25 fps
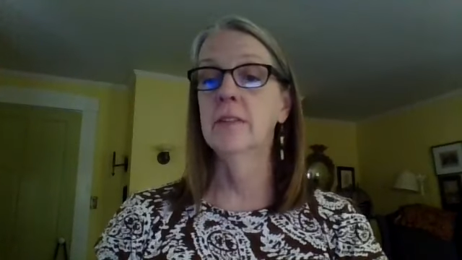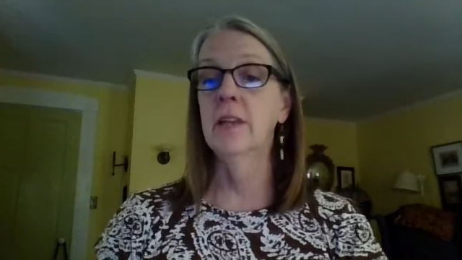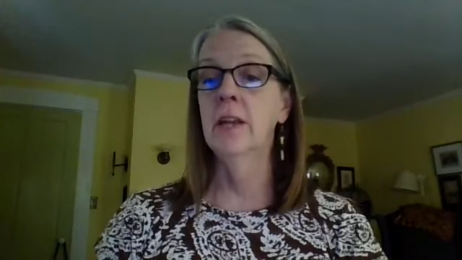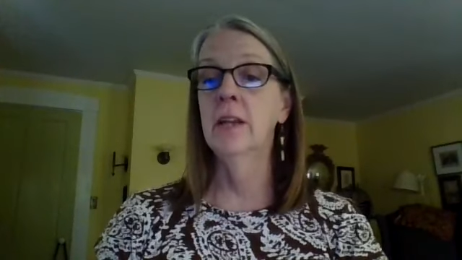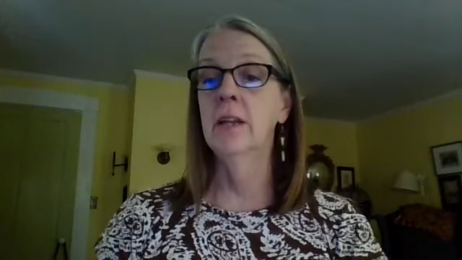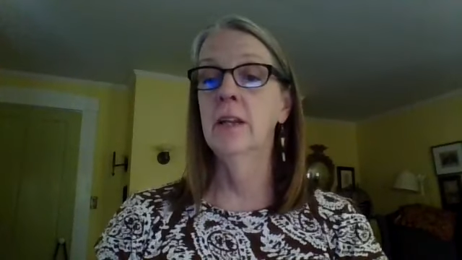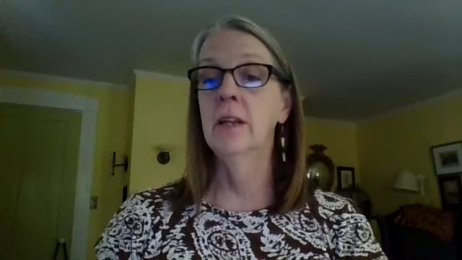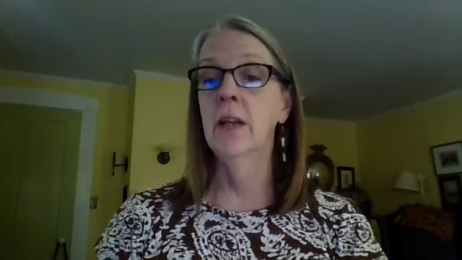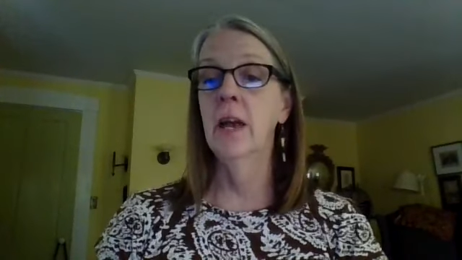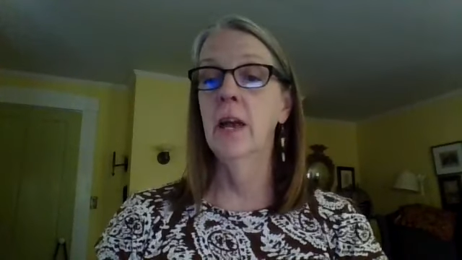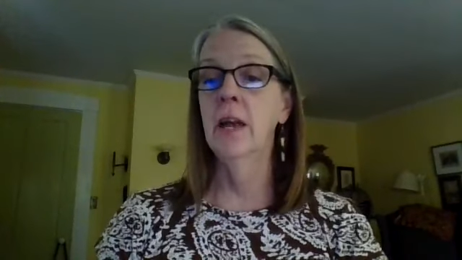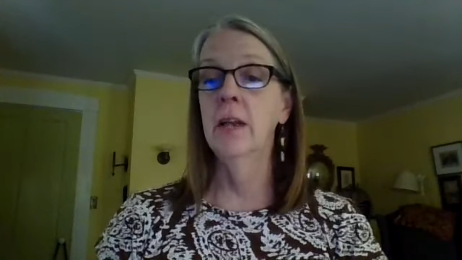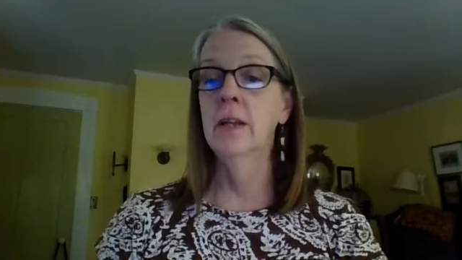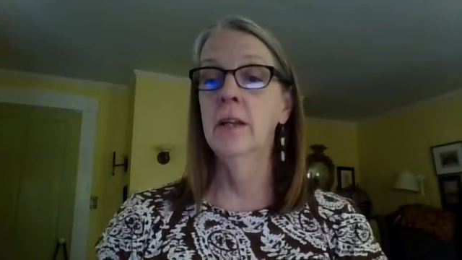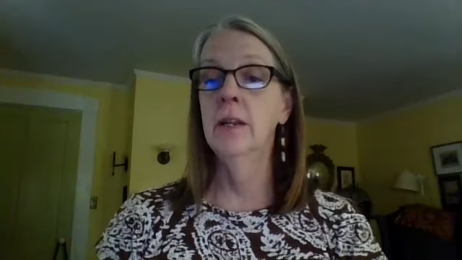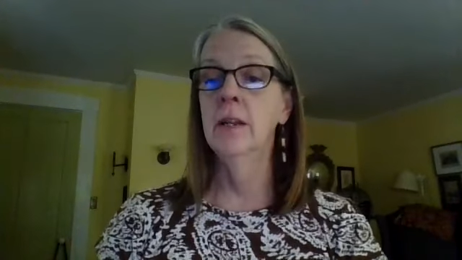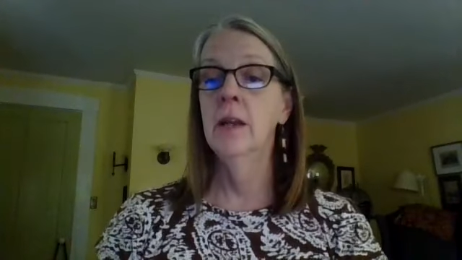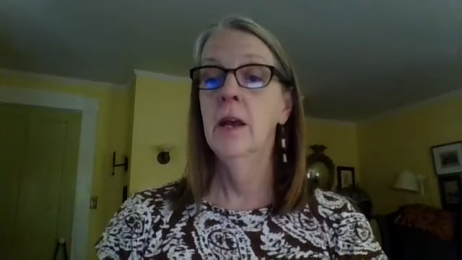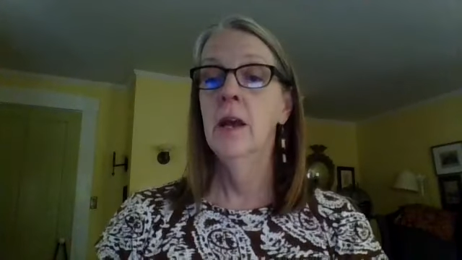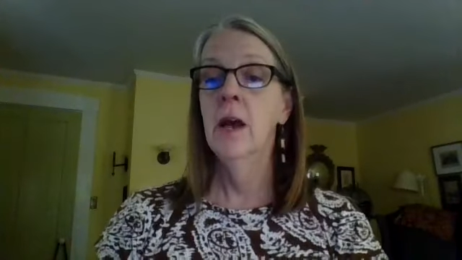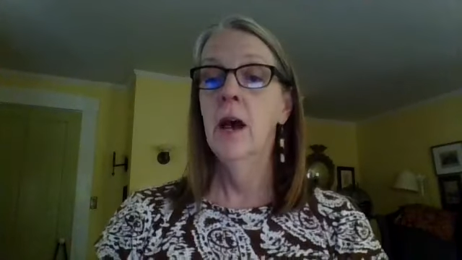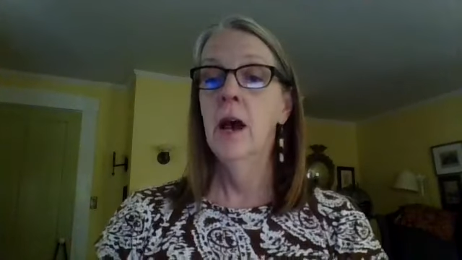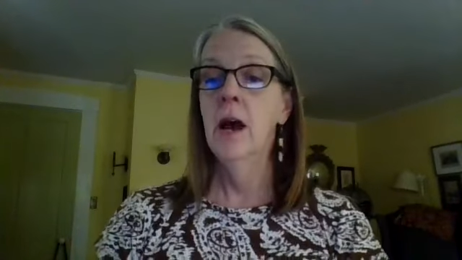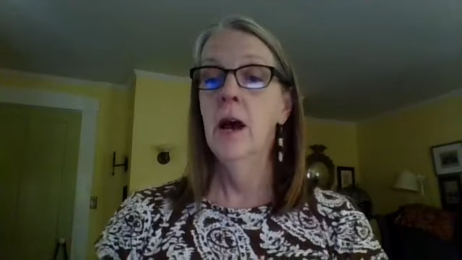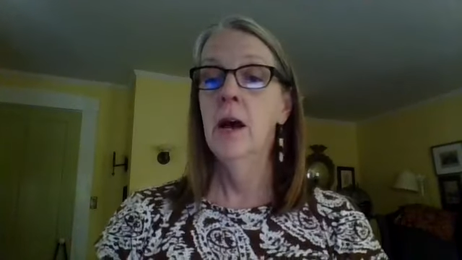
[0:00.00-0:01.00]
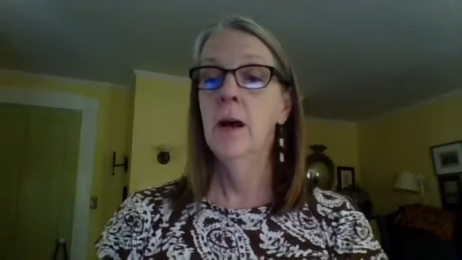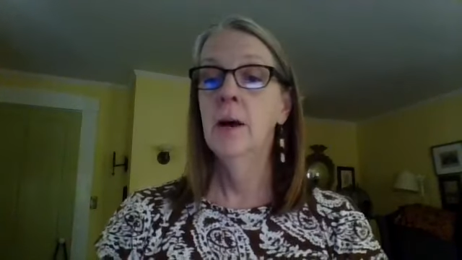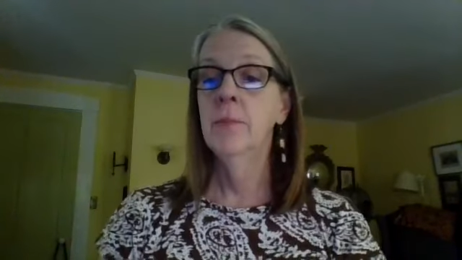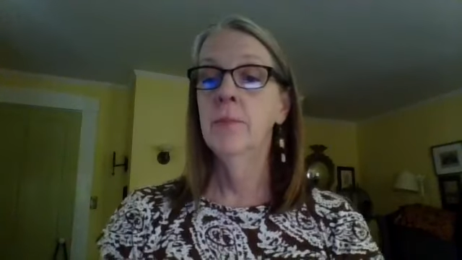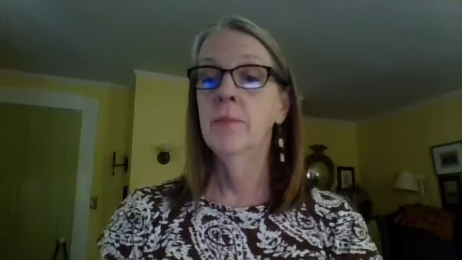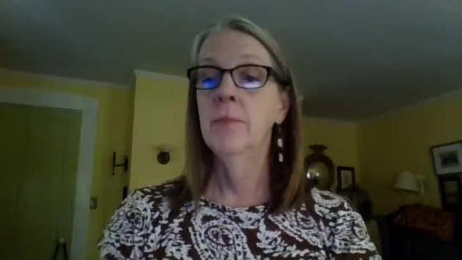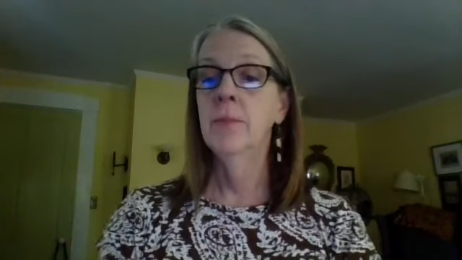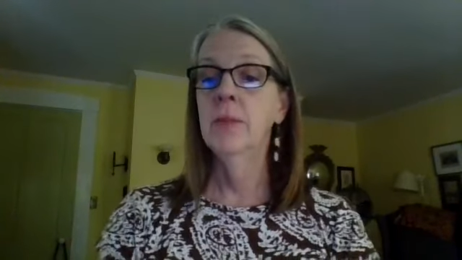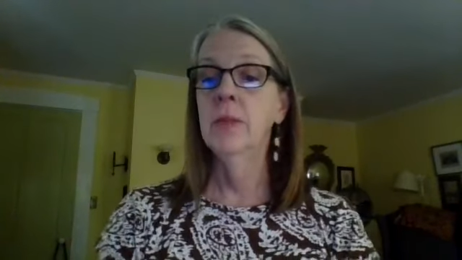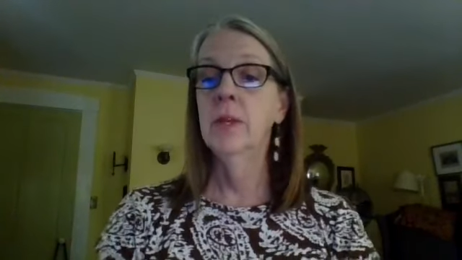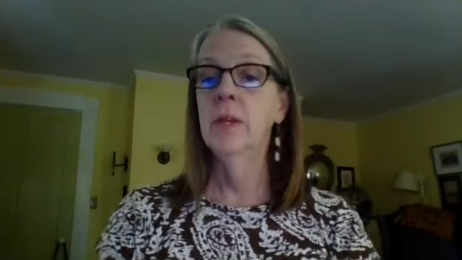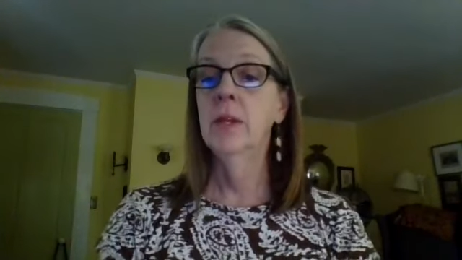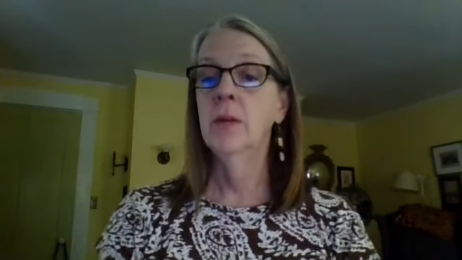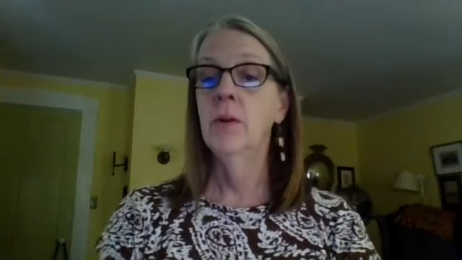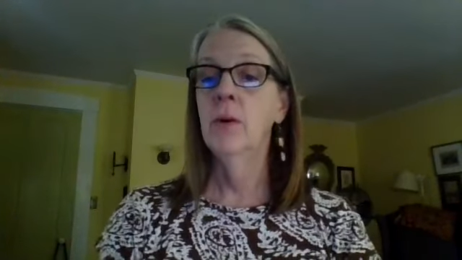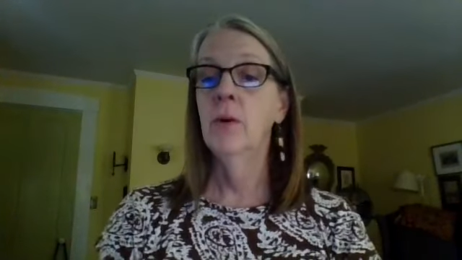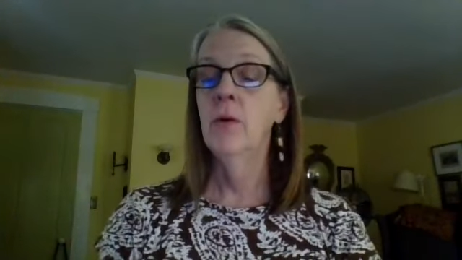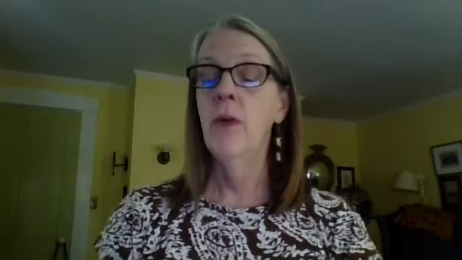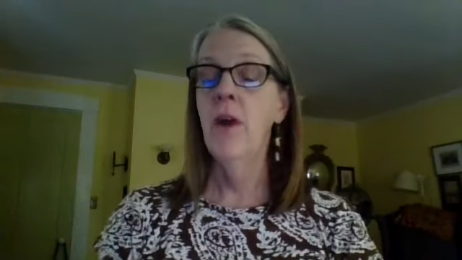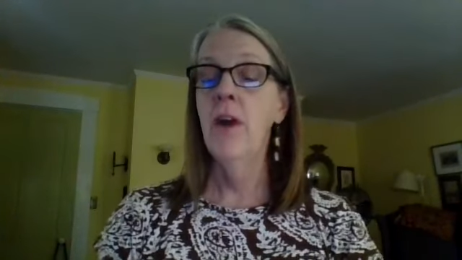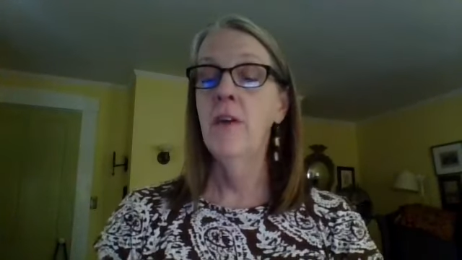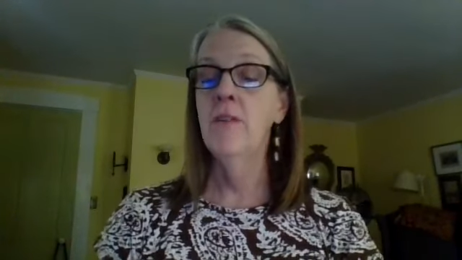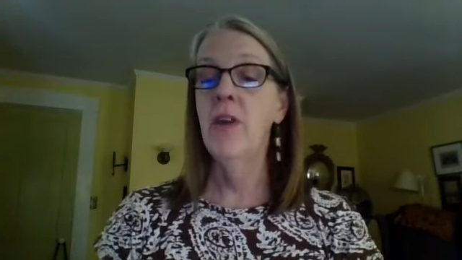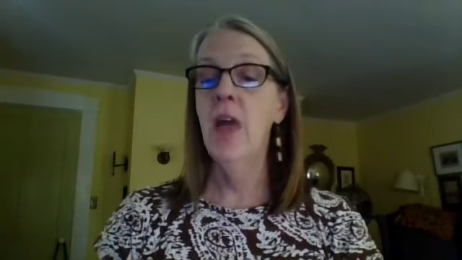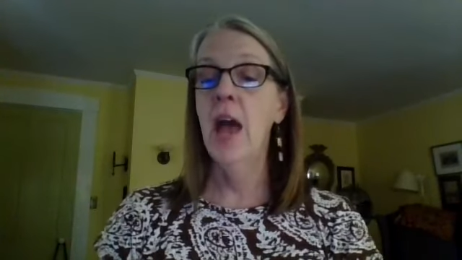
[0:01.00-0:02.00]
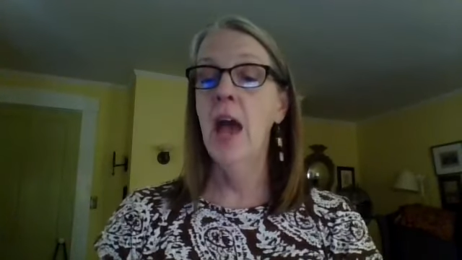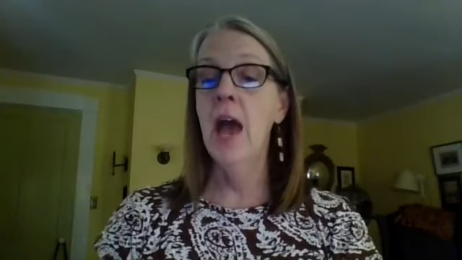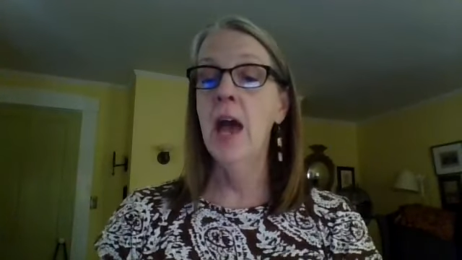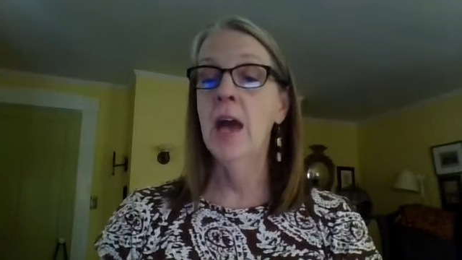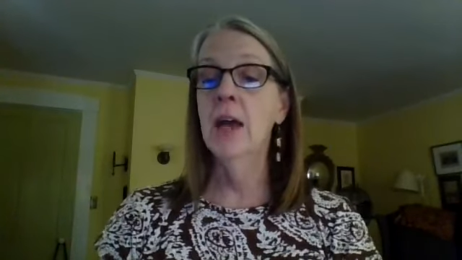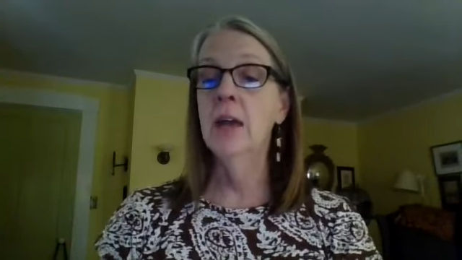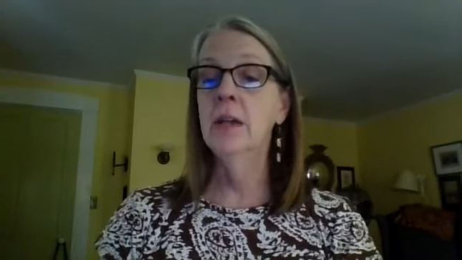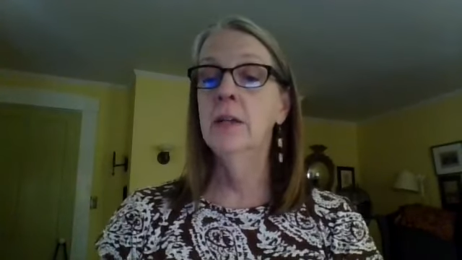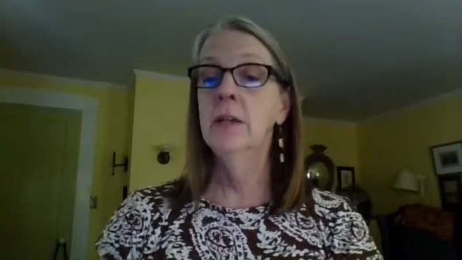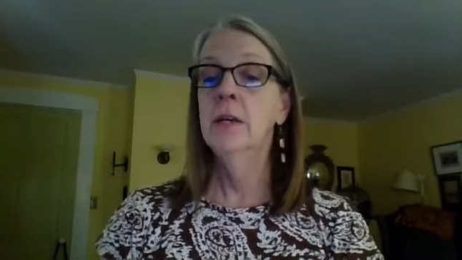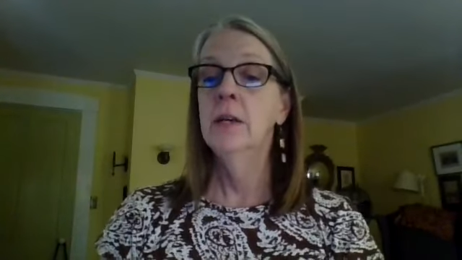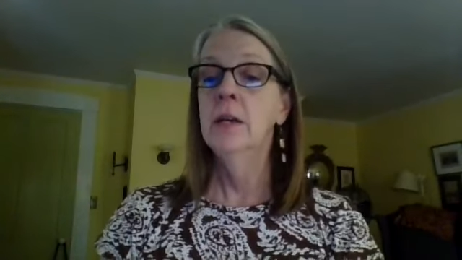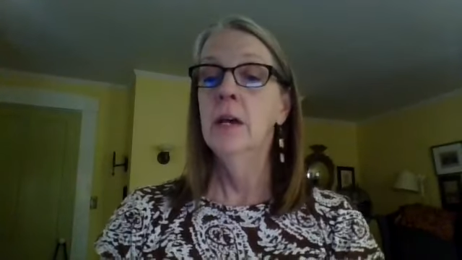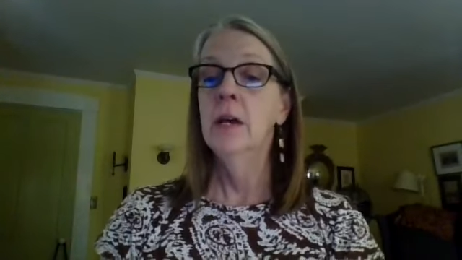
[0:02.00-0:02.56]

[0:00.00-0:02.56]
and have had